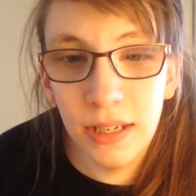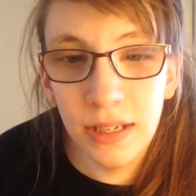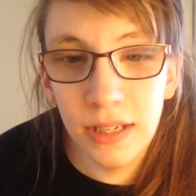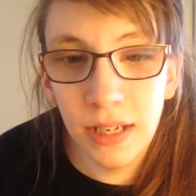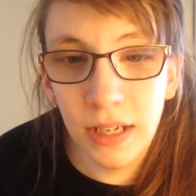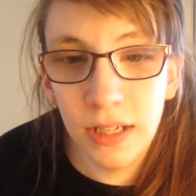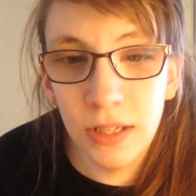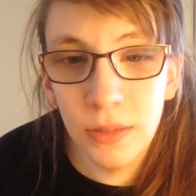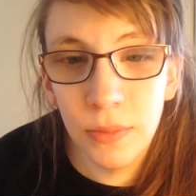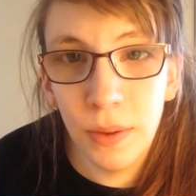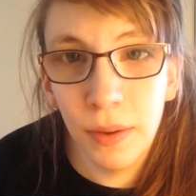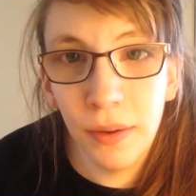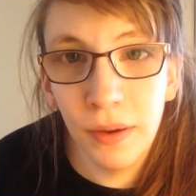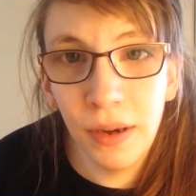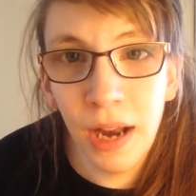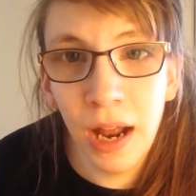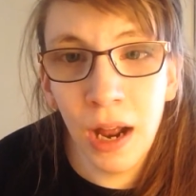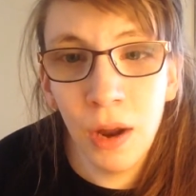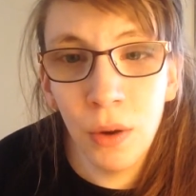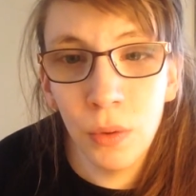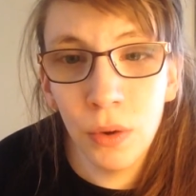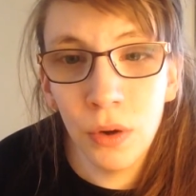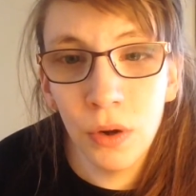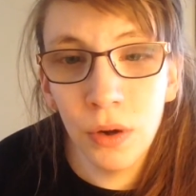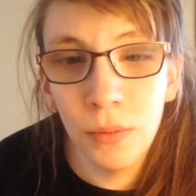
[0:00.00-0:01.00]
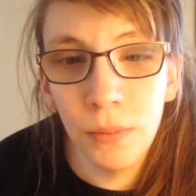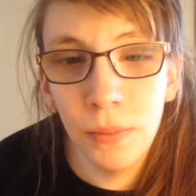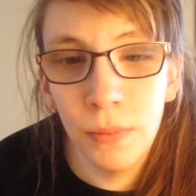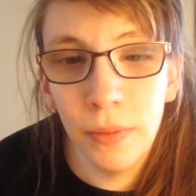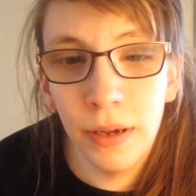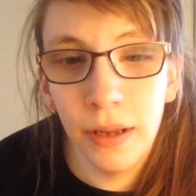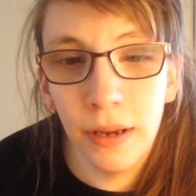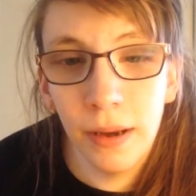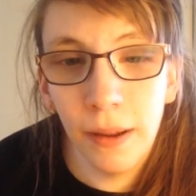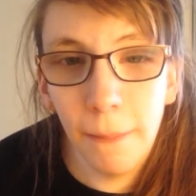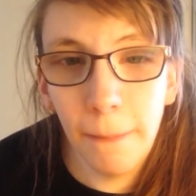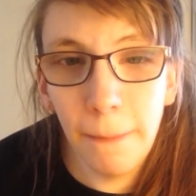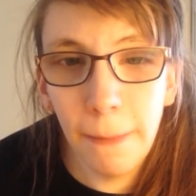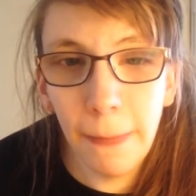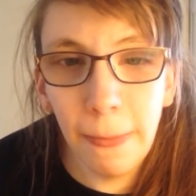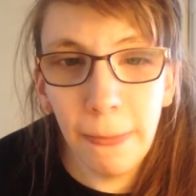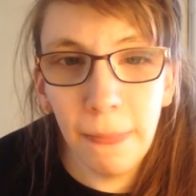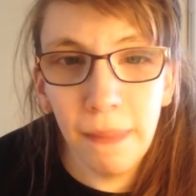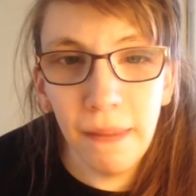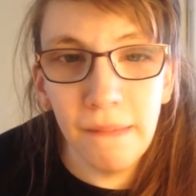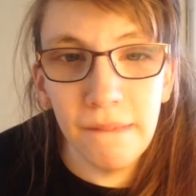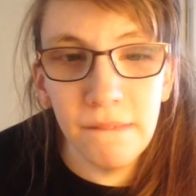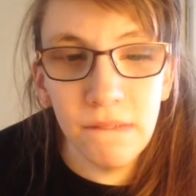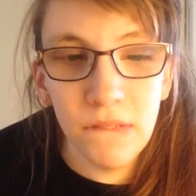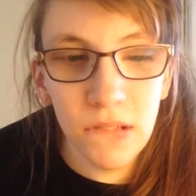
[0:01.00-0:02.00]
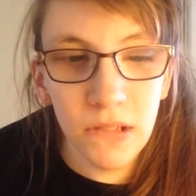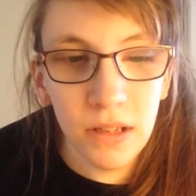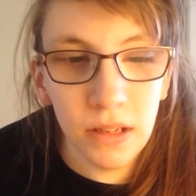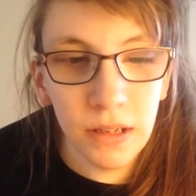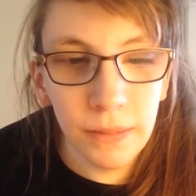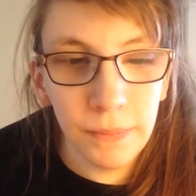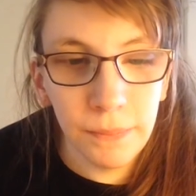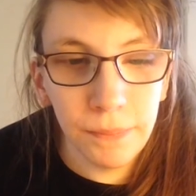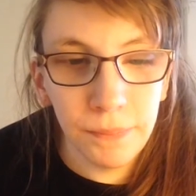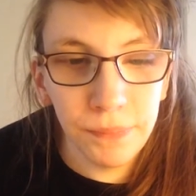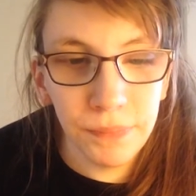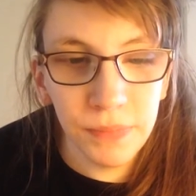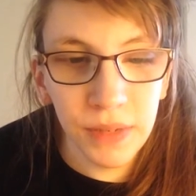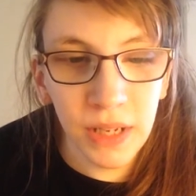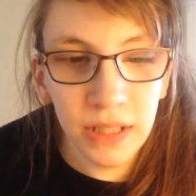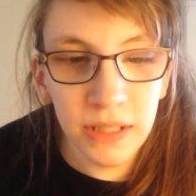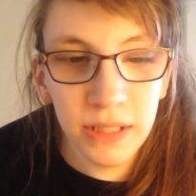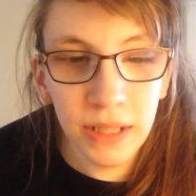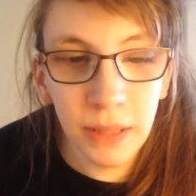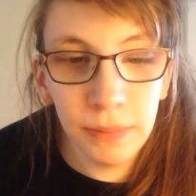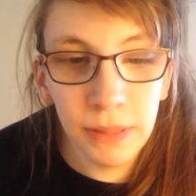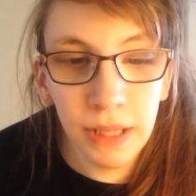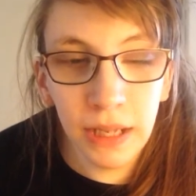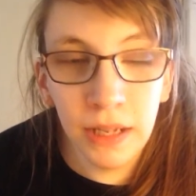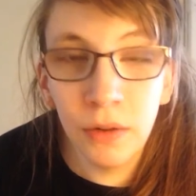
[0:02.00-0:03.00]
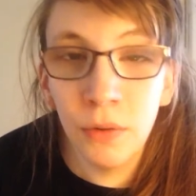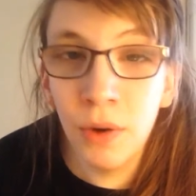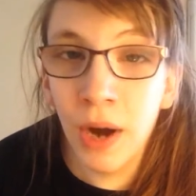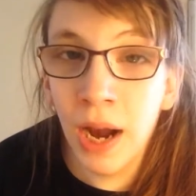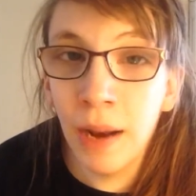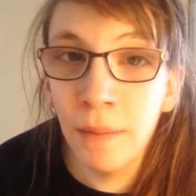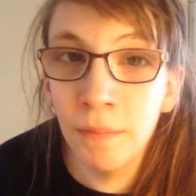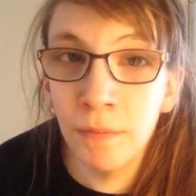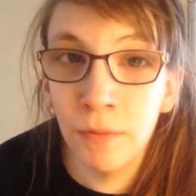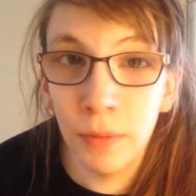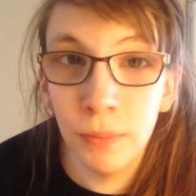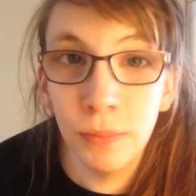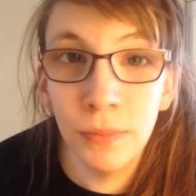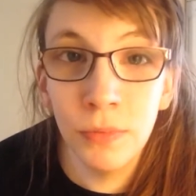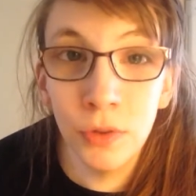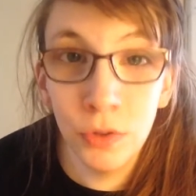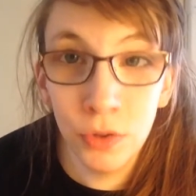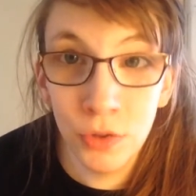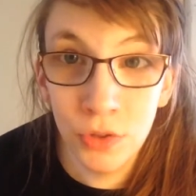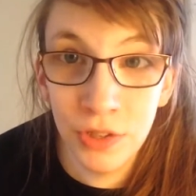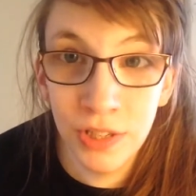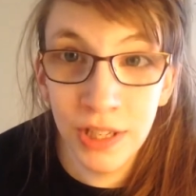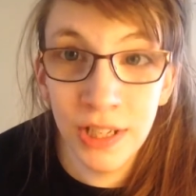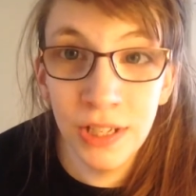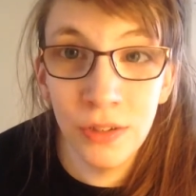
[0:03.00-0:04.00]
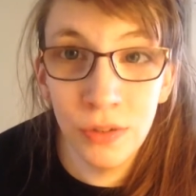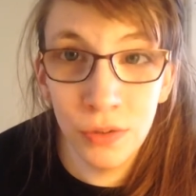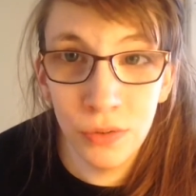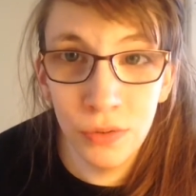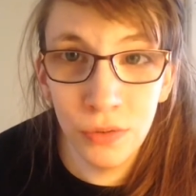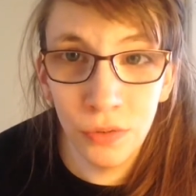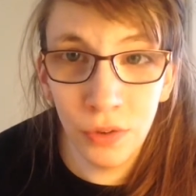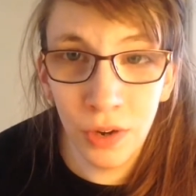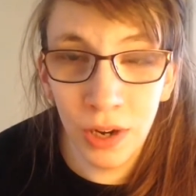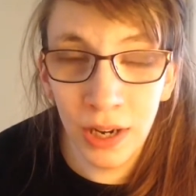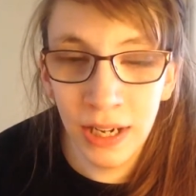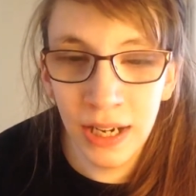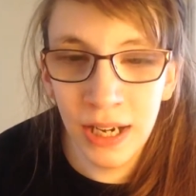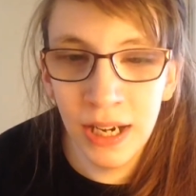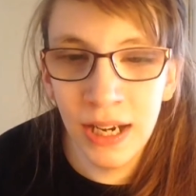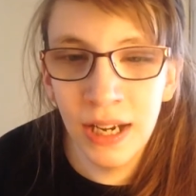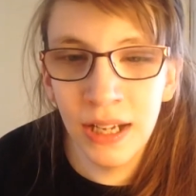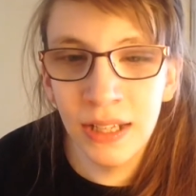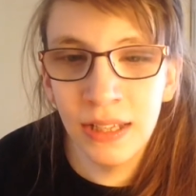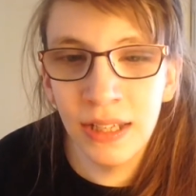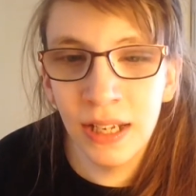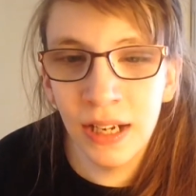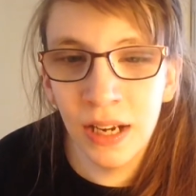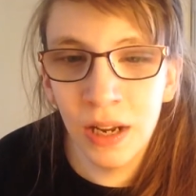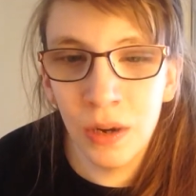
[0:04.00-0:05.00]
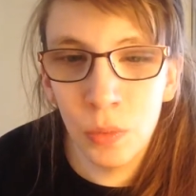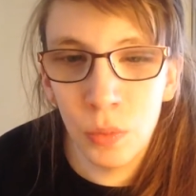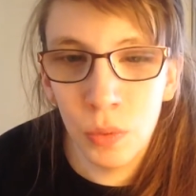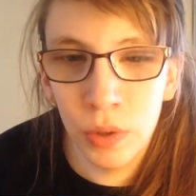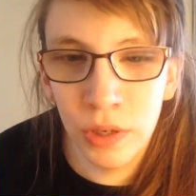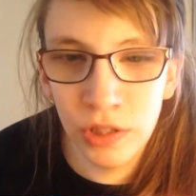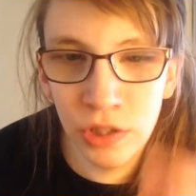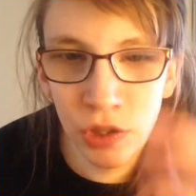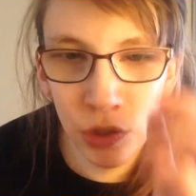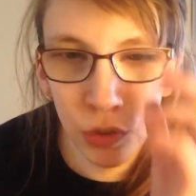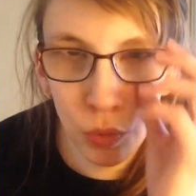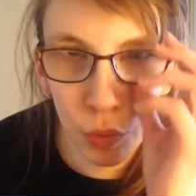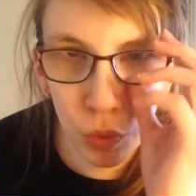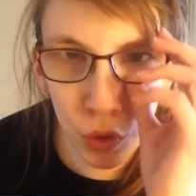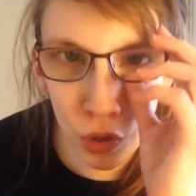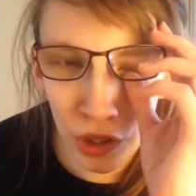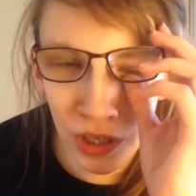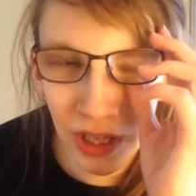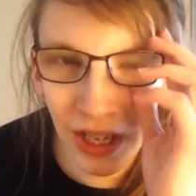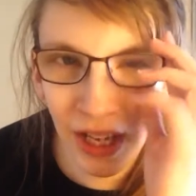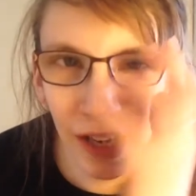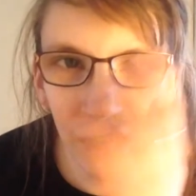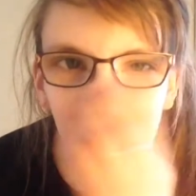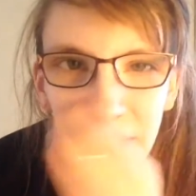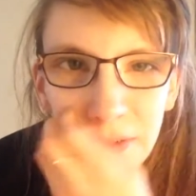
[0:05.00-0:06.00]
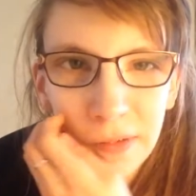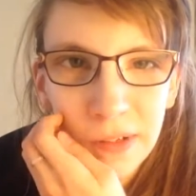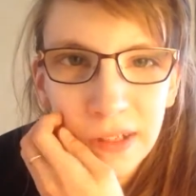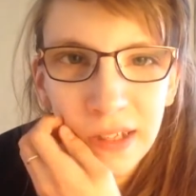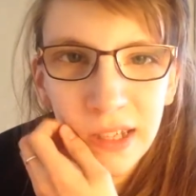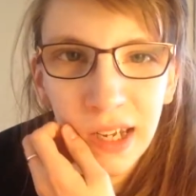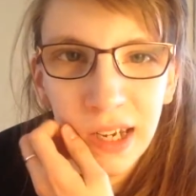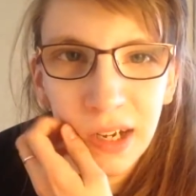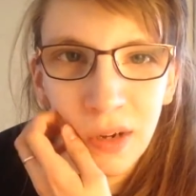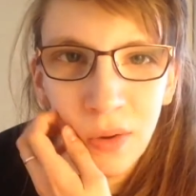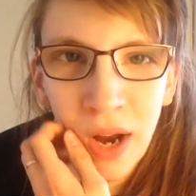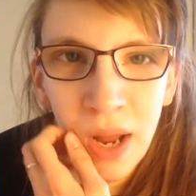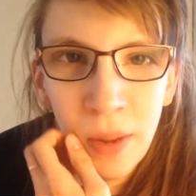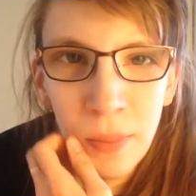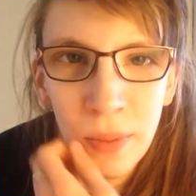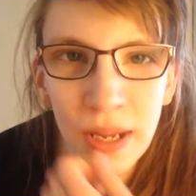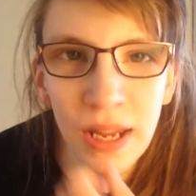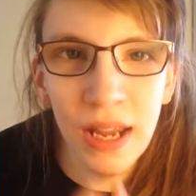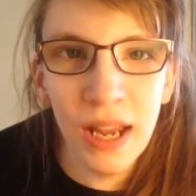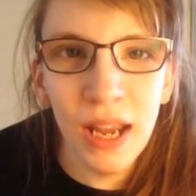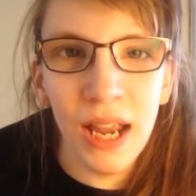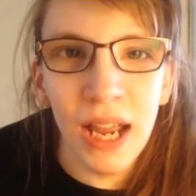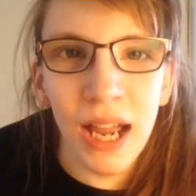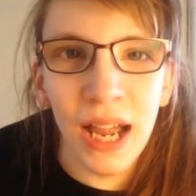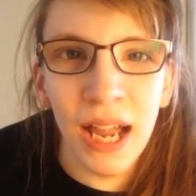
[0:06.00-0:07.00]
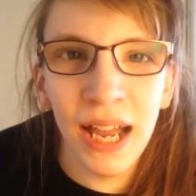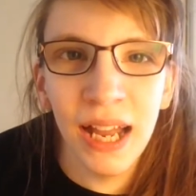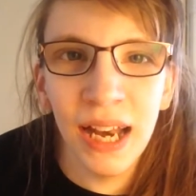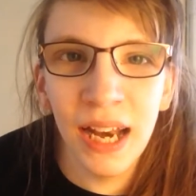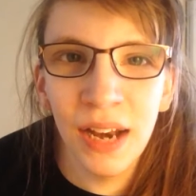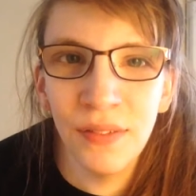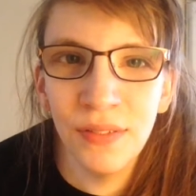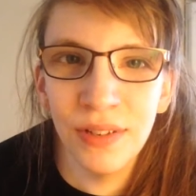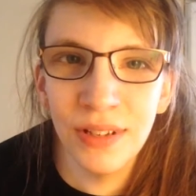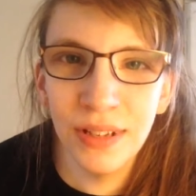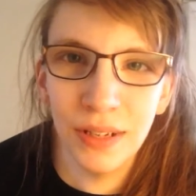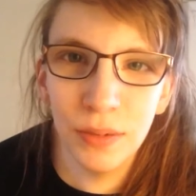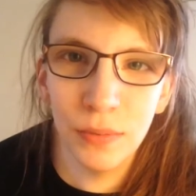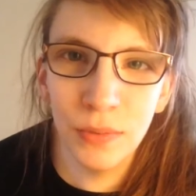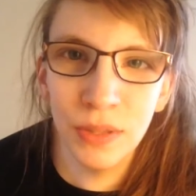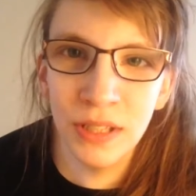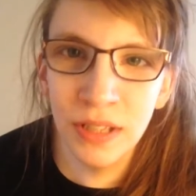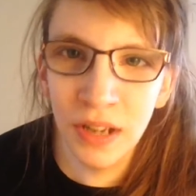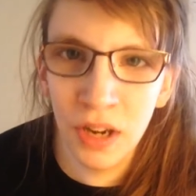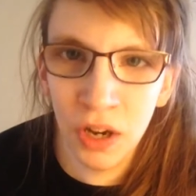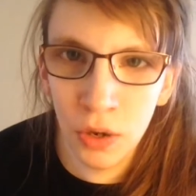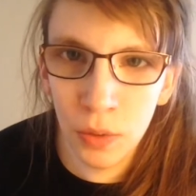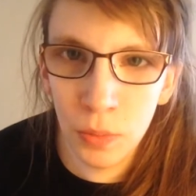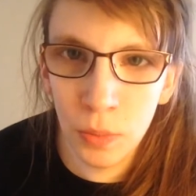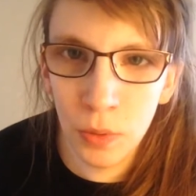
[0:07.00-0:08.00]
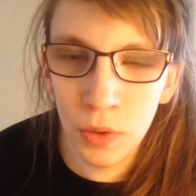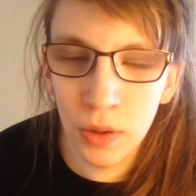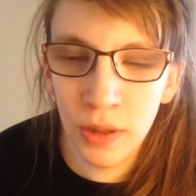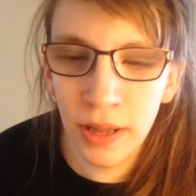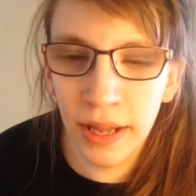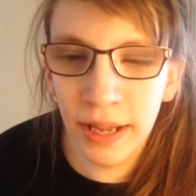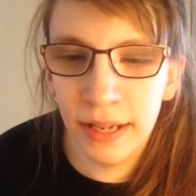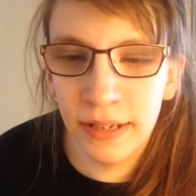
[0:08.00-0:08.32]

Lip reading: It takes about an hour, but I slept like crap from Thursday to Friday, and then I went to work and I felt like crap, and everything was terrible.